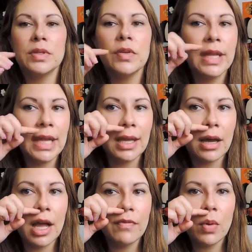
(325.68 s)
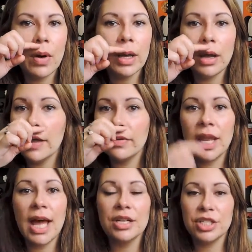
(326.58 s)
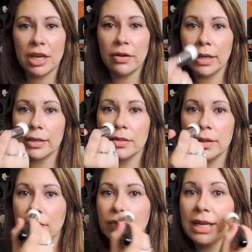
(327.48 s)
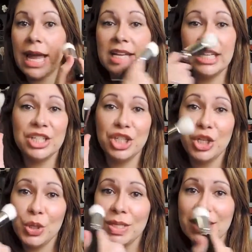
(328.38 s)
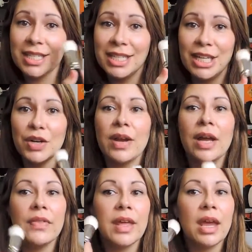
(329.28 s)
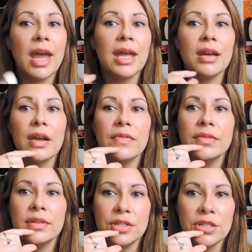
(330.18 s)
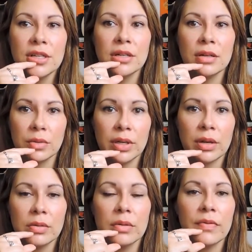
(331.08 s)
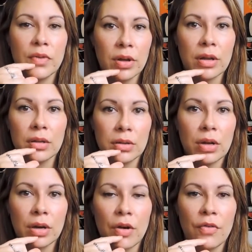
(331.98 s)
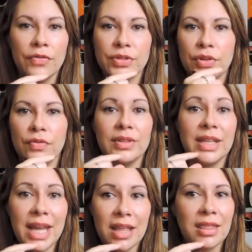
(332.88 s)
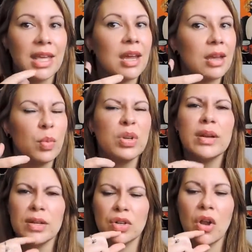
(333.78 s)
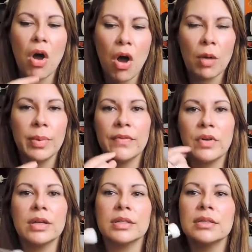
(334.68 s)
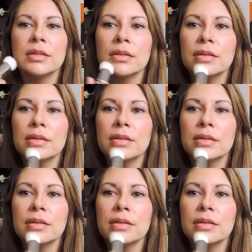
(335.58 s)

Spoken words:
so here I have a large area, so I can actually use this to get around there, and I have chin, you know, I've got a lot of sort of length there. Well, not long, but I've got,